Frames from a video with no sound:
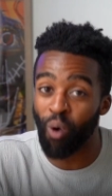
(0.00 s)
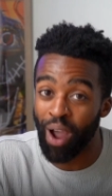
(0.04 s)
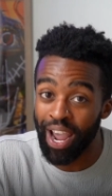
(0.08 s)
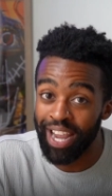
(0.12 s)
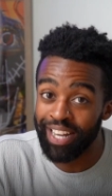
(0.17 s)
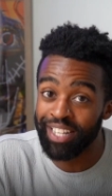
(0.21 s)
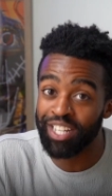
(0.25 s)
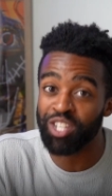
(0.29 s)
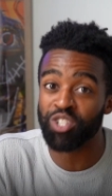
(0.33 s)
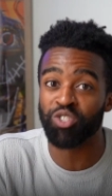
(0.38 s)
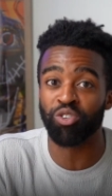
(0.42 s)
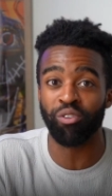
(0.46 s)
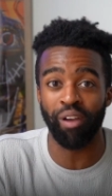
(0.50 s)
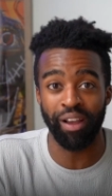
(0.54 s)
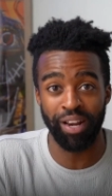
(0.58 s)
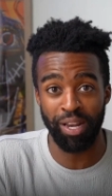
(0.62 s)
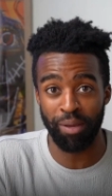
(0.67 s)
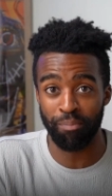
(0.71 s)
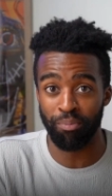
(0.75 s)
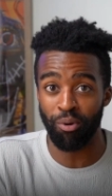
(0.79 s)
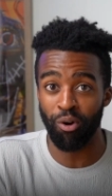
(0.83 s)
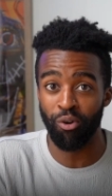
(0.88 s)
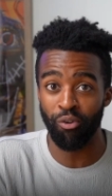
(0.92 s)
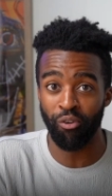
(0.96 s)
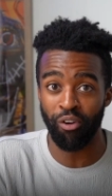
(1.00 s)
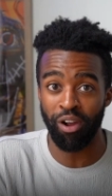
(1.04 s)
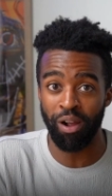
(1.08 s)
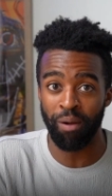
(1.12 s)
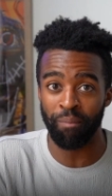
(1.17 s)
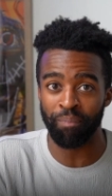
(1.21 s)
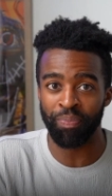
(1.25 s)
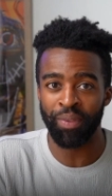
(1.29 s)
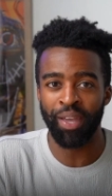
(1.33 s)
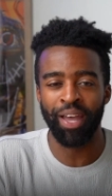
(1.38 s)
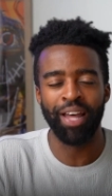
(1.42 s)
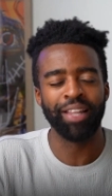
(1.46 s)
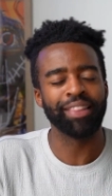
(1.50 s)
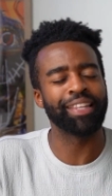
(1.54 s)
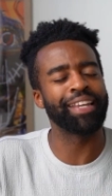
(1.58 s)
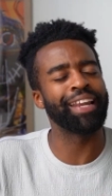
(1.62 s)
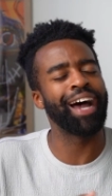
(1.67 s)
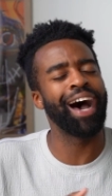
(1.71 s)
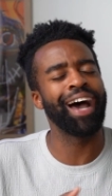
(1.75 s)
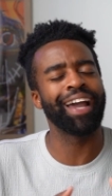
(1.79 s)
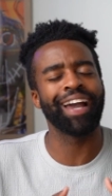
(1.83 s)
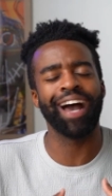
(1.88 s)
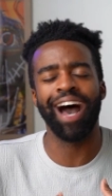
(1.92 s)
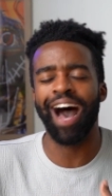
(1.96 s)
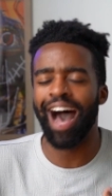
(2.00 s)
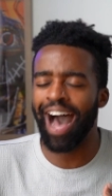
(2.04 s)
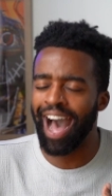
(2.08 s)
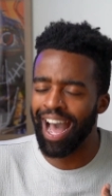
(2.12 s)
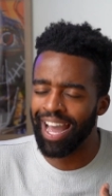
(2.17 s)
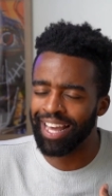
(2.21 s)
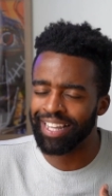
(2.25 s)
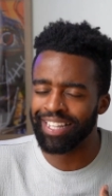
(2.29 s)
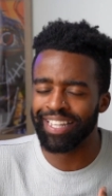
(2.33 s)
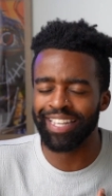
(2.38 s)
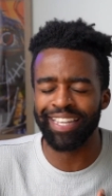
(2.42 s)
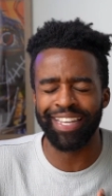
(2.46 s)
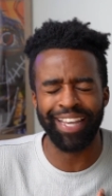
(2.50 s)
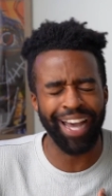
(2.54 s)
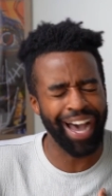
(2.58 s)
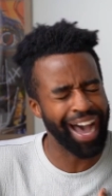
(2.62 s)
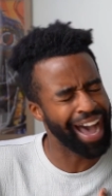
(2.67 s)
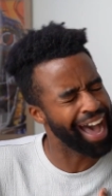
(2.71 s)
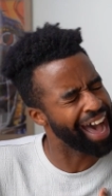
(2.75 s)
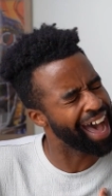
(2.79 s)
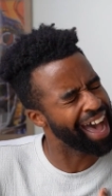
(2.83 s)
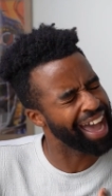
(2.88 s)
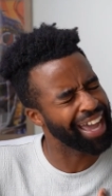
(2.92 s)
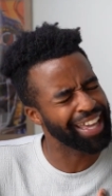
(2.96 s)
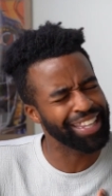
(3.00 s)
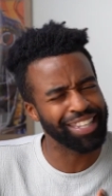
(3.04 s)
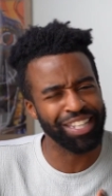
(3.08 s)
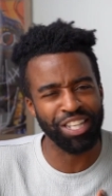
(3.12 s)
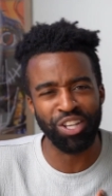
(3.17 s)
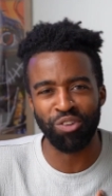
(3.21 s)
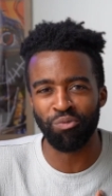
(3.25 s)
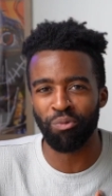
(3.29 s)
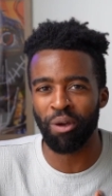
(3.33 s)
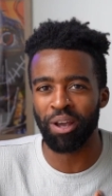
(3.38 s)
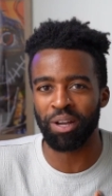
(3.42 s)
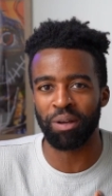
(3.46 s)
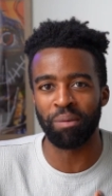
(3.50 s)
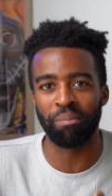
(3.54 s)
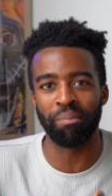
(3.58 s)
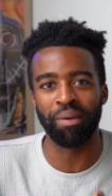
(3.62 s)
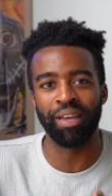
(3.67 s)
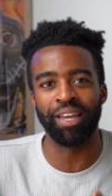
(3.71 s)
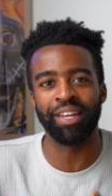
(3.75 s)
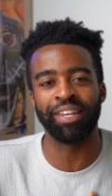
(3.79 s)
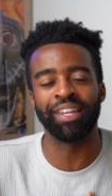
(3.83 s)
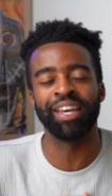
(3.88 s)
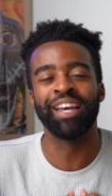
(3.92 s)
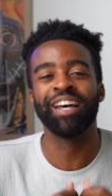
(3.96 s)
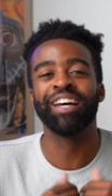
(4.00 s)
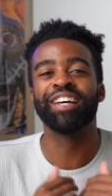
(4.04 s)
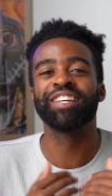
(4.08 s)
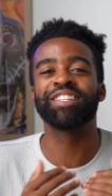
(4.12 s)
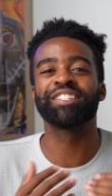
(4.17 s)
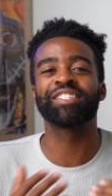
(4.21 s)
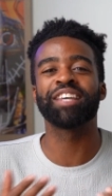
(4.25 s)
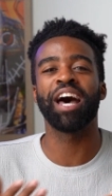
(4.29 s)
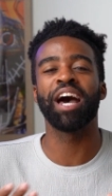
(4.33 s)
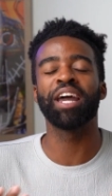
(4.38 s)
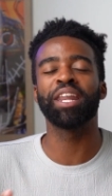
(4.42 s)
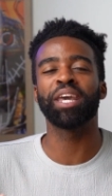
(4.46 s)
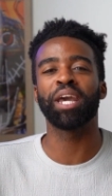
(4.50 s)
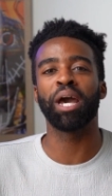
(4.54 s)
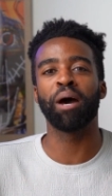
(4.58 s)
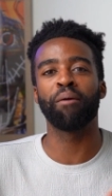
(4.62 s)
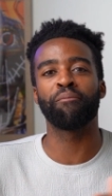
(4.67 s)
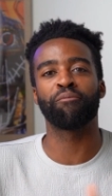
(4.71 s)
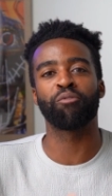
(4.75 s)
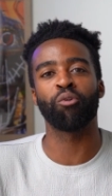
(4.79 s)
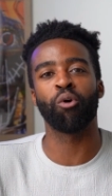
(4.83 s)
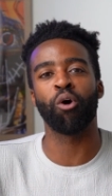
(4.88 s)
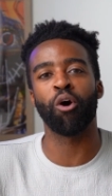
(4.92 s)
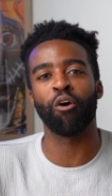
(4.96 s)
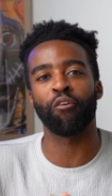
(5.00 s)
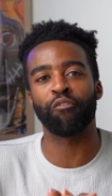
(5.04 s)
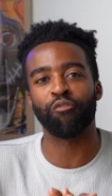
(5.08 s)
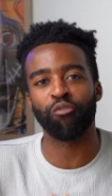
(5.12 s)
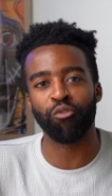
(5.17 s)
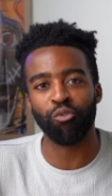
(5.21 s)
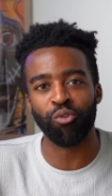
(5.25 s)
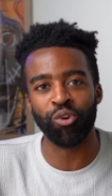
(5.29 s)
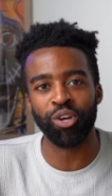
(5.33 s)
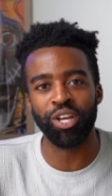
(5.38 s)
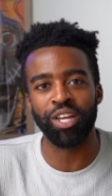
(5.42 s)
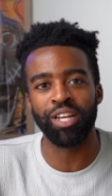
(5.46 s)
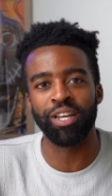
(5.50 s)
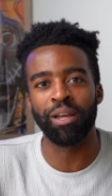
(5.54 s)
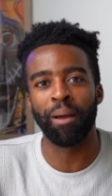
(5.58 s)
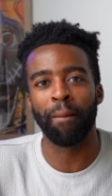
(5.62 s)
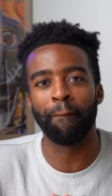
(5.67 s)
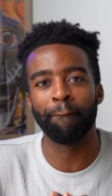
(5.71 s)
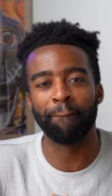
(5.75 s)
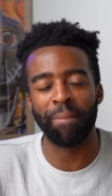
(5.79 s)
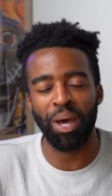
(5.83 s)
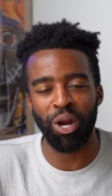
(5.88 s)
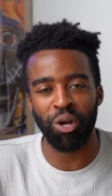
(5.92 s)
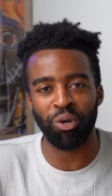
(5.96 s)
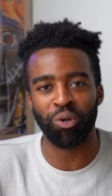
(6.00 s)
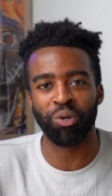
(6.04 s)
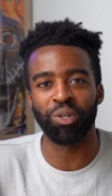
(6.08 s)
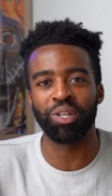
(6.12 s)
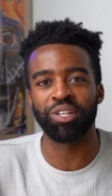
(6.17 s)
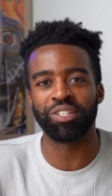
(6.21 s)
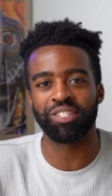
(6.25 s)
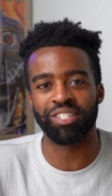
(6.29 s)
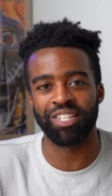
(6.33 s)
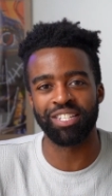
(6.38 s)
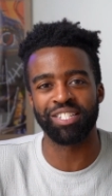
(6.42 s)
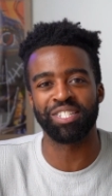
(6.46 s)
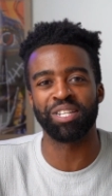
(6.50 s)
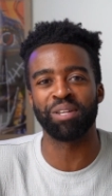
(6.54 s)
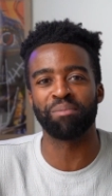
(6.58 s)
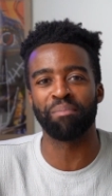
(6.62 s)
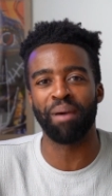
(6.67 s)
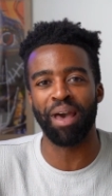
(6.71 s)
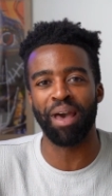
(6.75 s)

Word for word: right training program, then I highly, highly recommend signing up for our free Medical Assistant